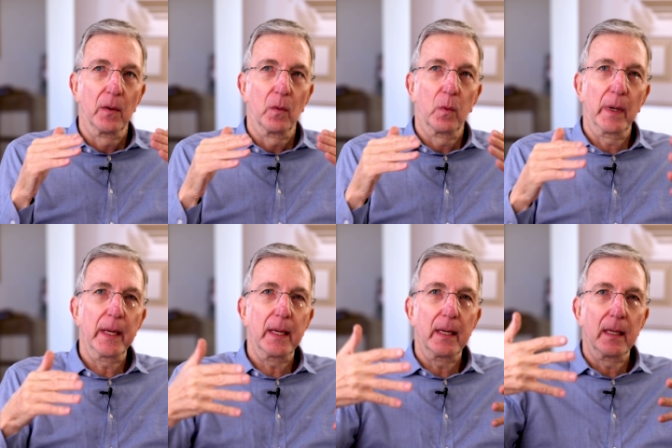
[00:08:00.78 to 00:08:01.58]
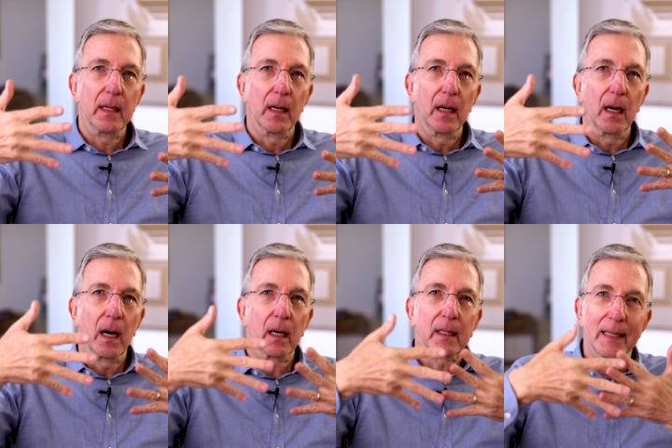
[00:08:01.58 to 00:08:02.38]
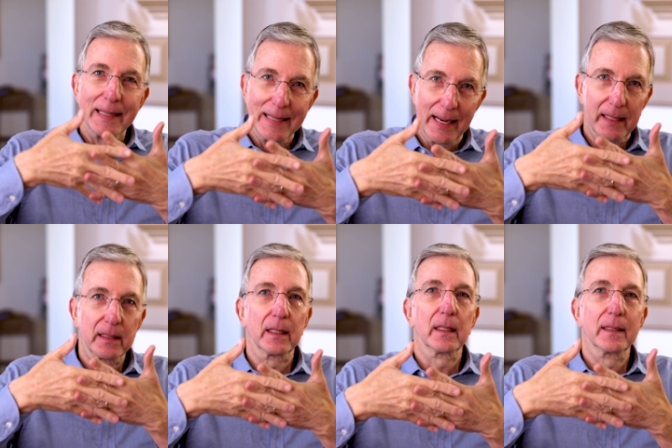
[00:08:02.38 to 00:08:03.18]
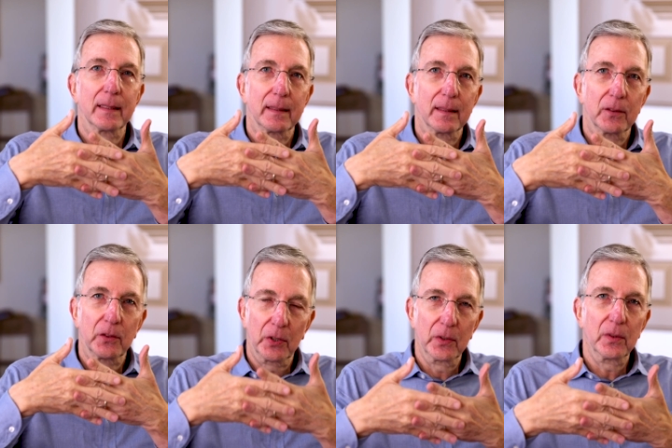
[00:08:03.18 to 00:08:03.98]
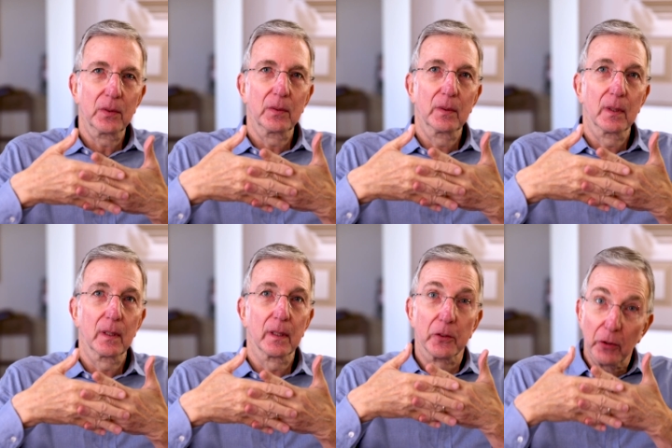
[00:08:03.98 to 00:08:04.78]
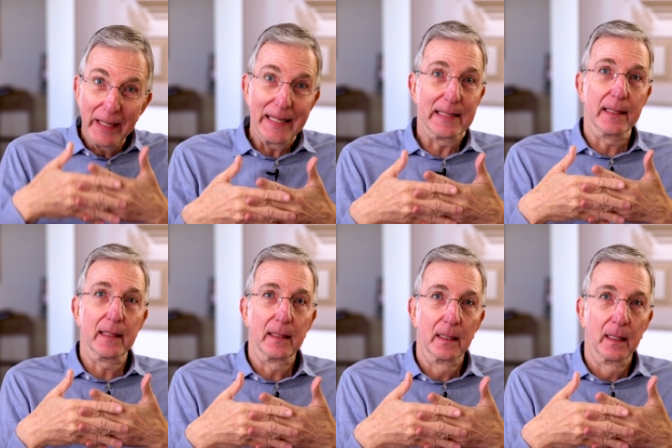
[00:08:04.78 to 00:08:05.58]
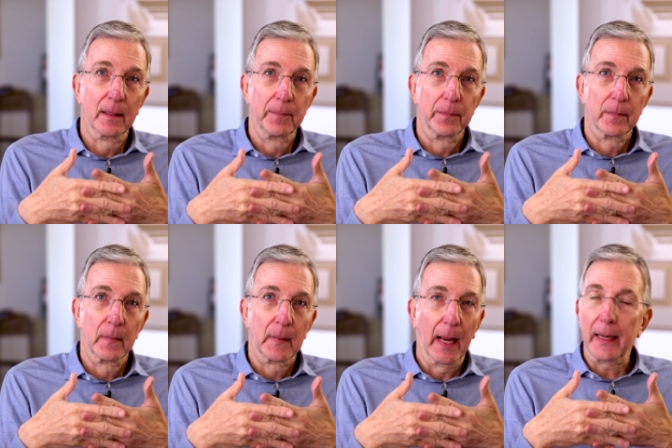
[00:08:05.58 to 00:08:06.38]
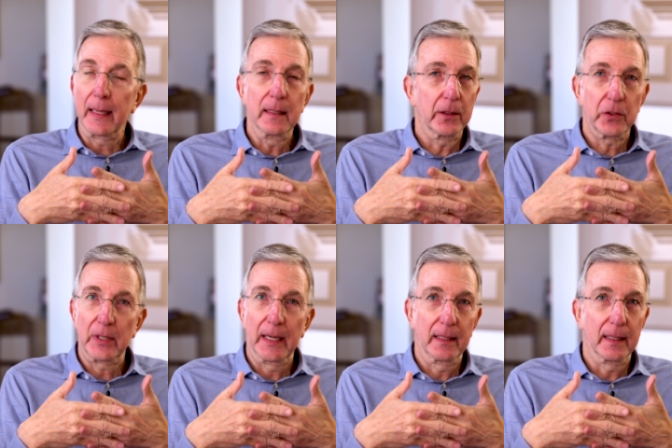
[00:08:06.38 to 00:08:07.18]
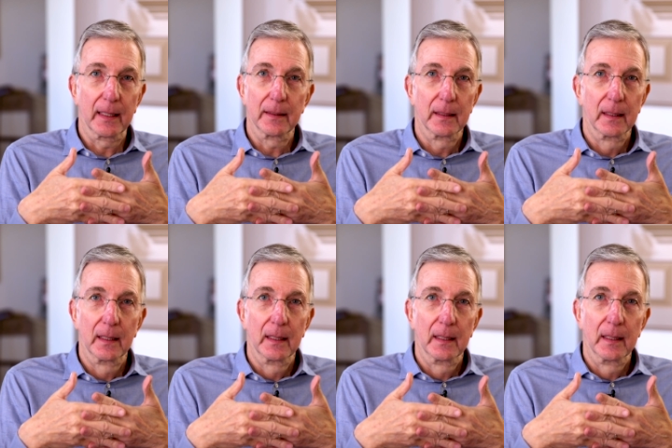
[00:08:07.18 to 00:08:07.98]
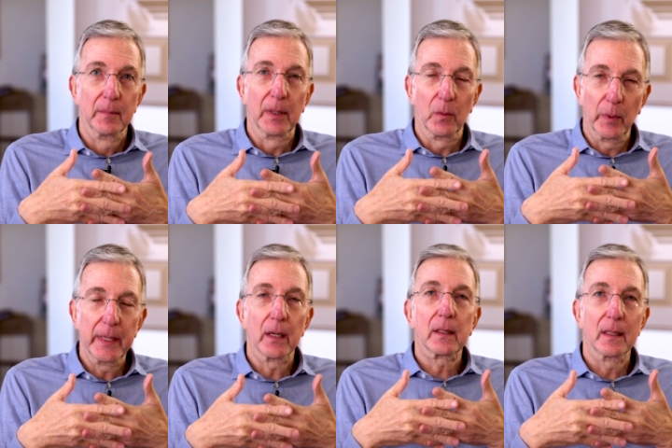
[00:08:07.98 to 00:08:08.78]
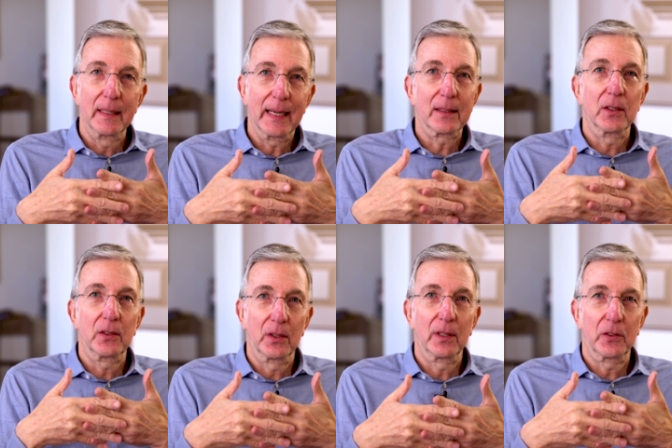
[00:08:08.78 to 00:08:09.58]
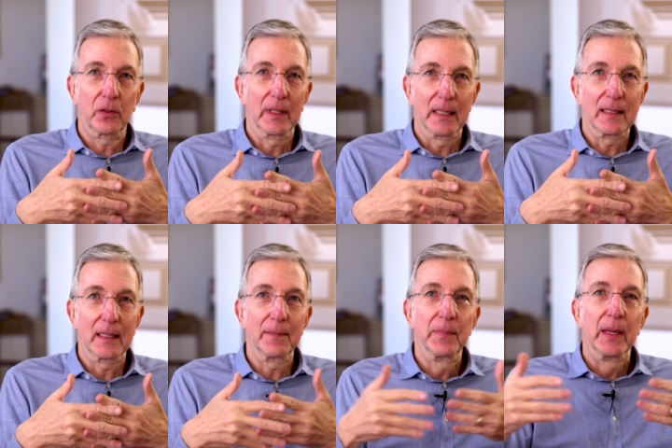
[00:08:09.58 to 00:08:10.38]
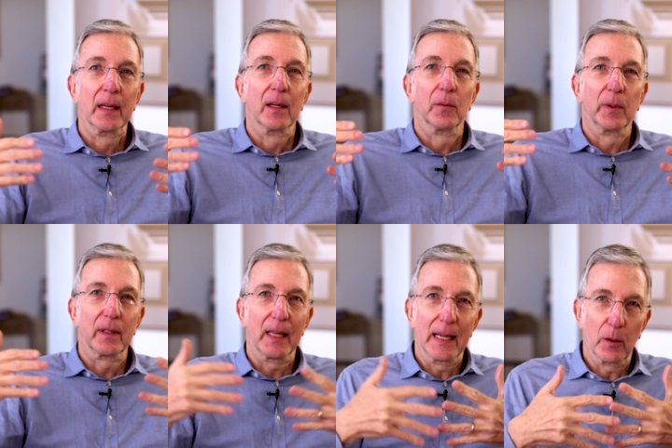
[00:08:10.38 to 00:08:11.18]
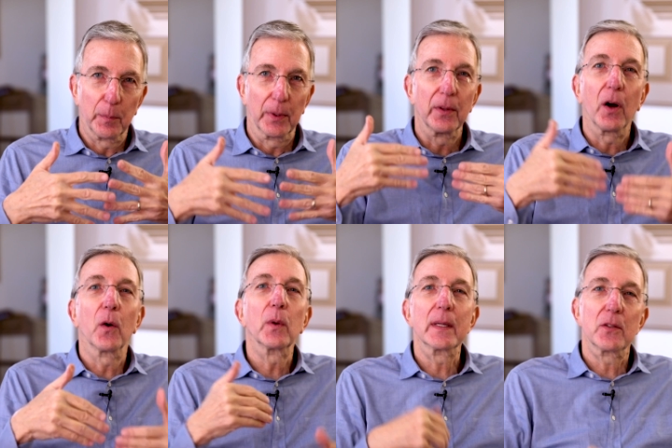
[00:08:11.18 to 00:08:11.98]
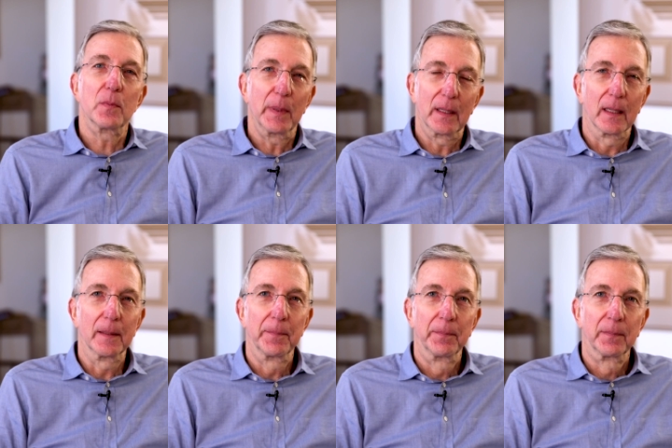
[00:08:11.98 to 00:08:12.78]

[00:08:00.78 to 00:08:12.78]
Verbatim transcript: We are connected to the Trinity. I can't understand that, but we are connected to the Trinity with the Helper, the Holy Spirit